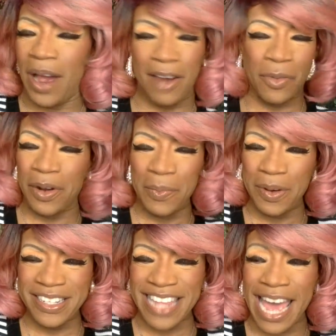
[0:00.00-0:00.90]
I don't ever
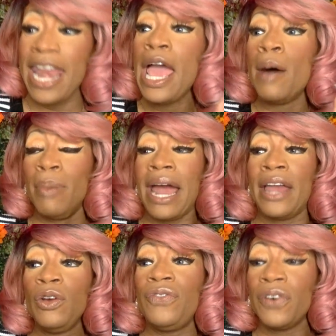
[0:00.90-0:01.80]
want to push that, but I